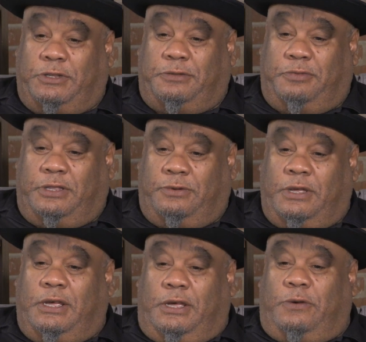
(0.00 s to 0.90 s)
what the brother
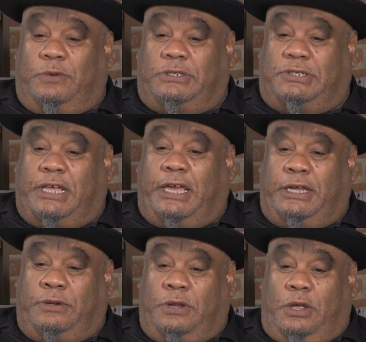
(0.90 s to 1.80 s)
was
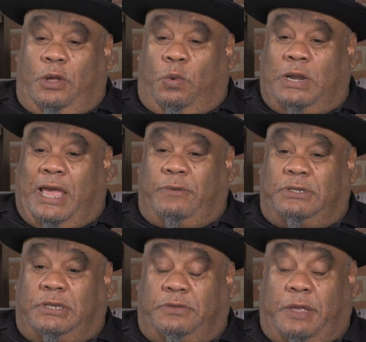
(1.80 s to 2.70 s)
saying when I
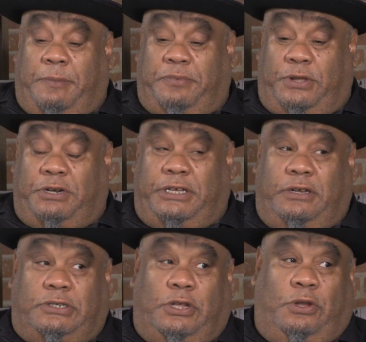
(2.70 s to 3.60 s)
was 30
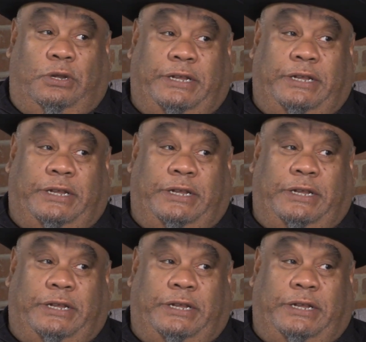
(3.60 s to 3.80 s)
years old.